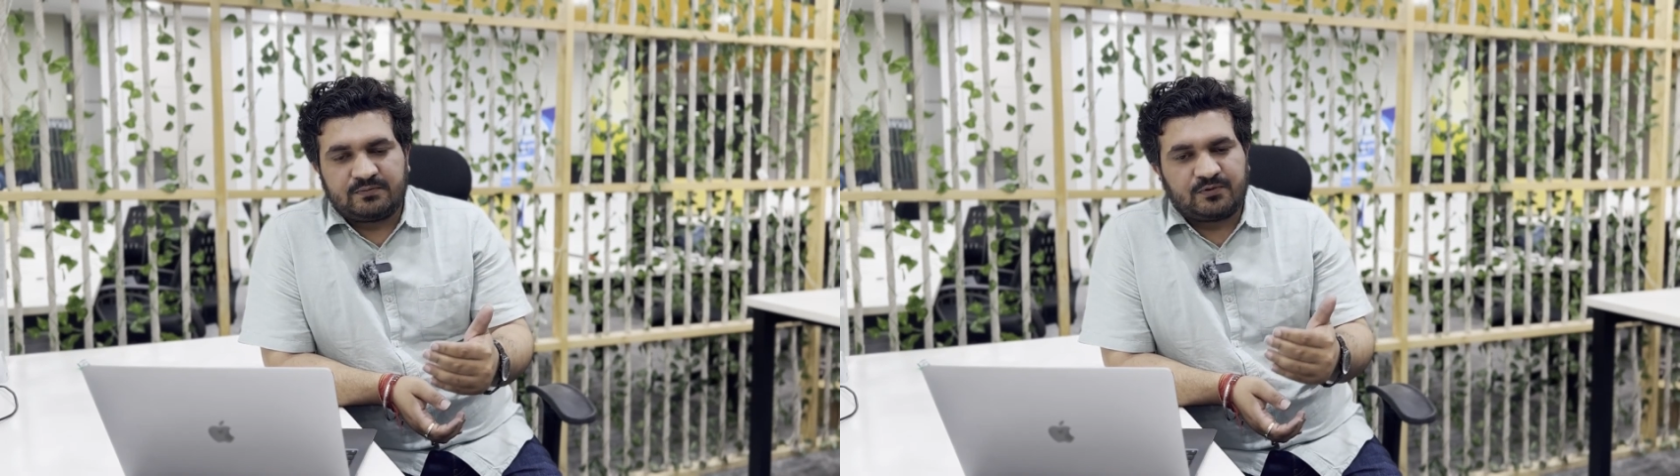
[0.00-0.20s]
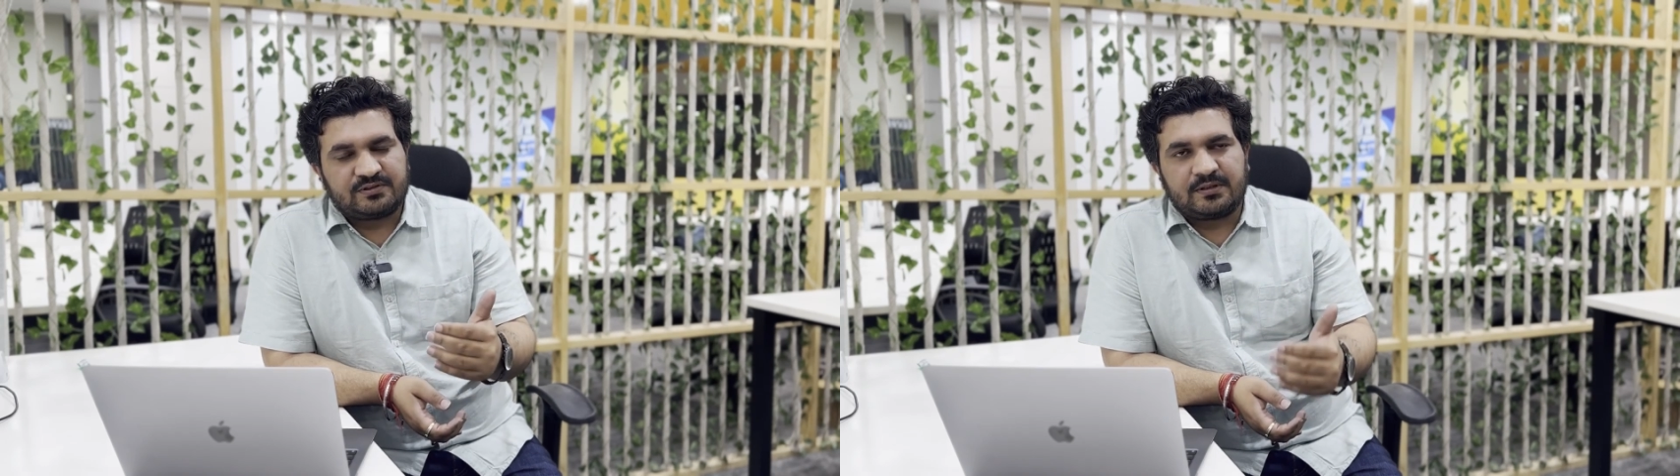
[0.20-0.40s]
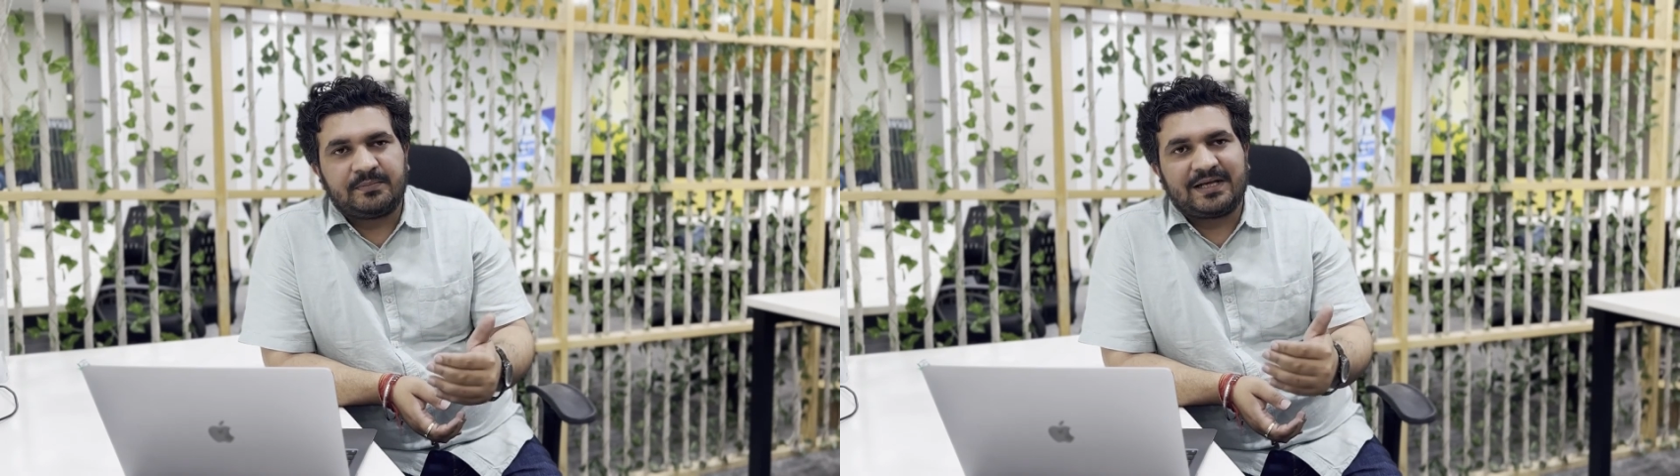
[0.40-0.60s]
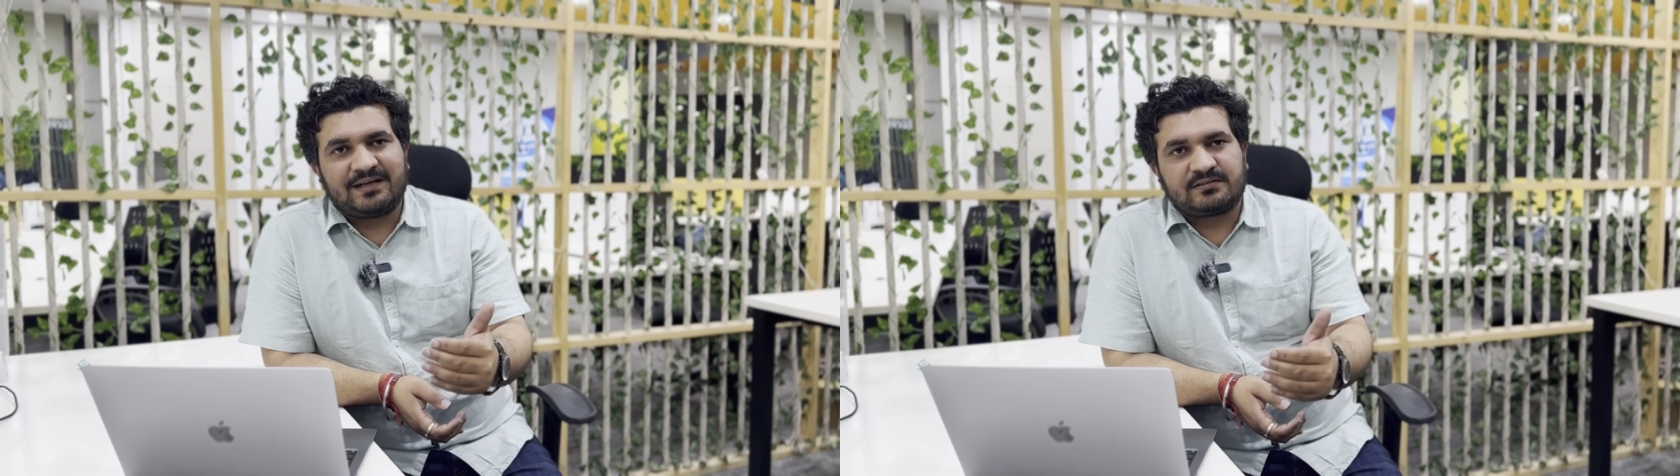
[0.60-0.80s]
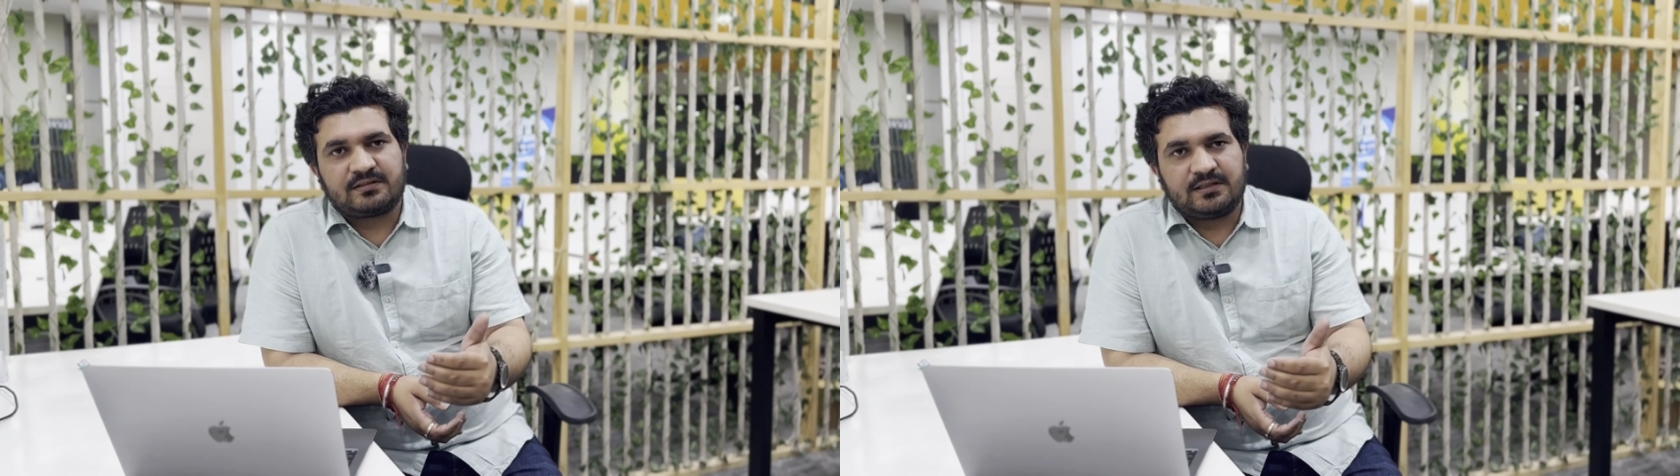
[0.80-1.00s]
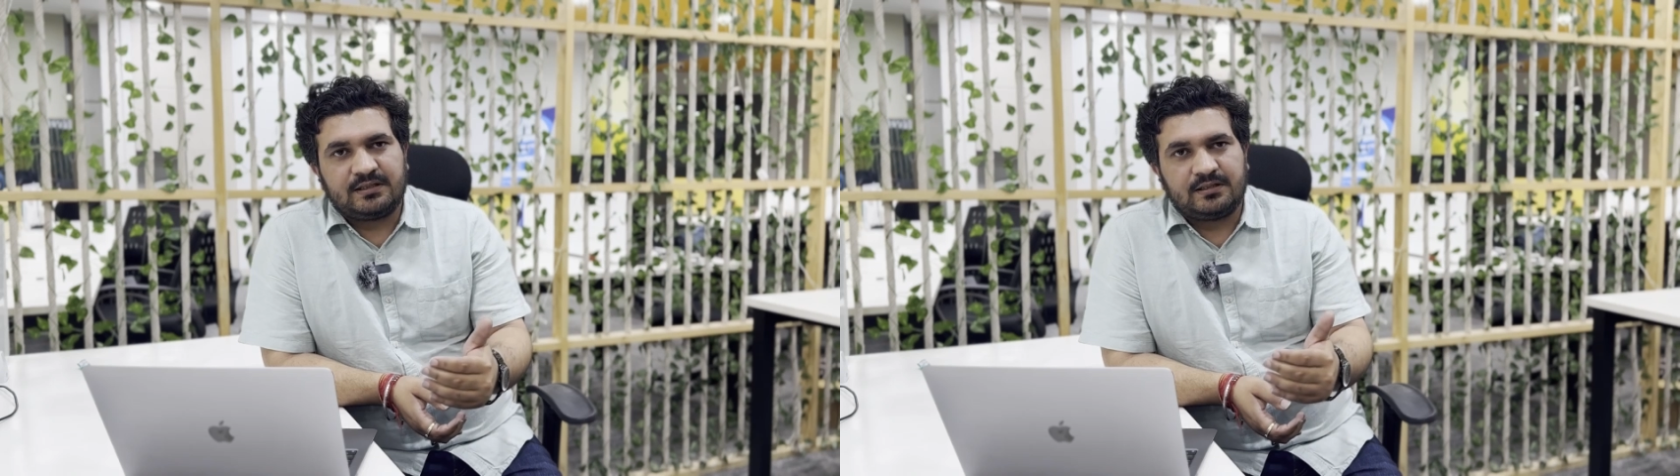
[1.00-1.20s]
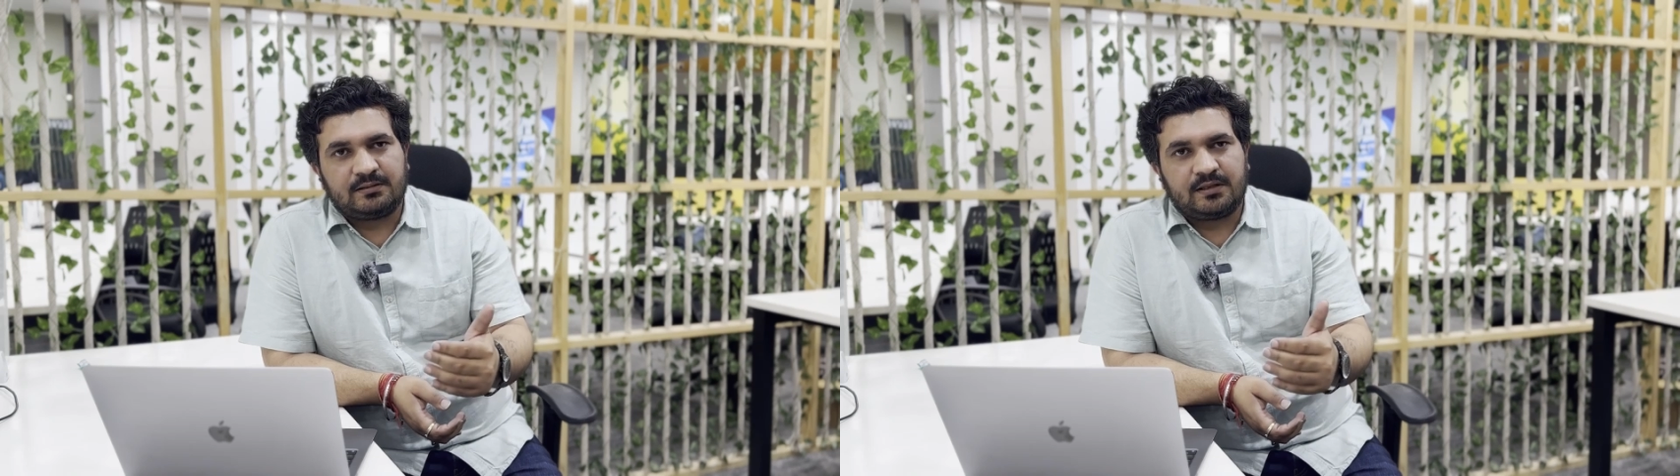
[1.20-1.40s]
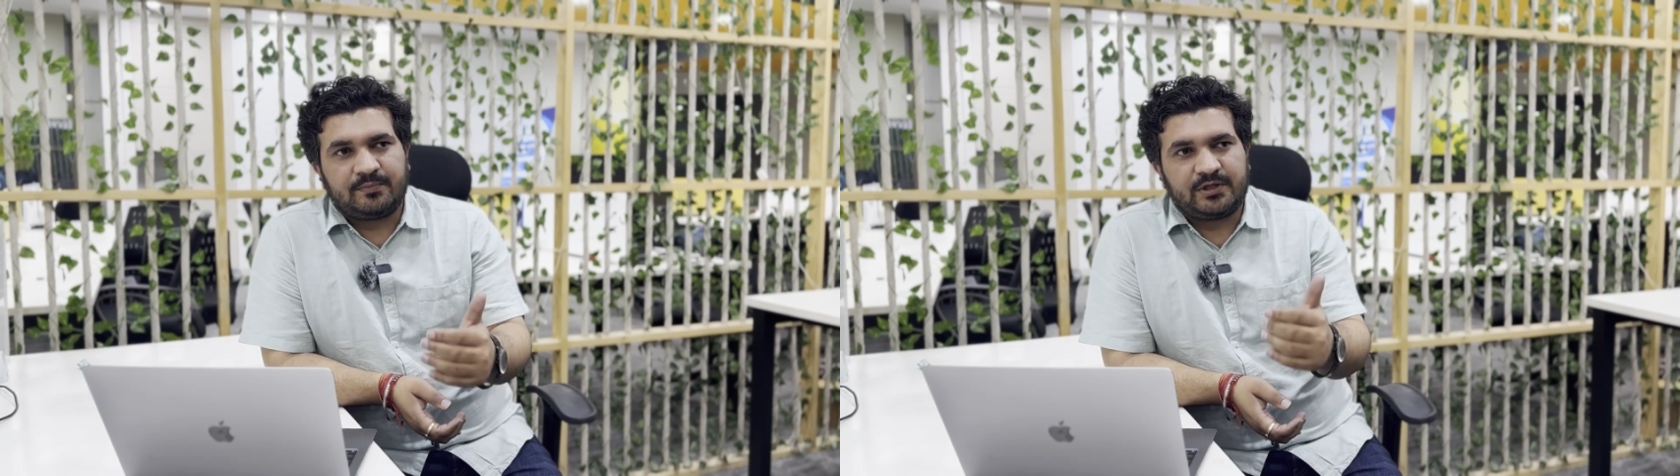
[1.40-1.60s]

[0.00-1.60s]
for some task, a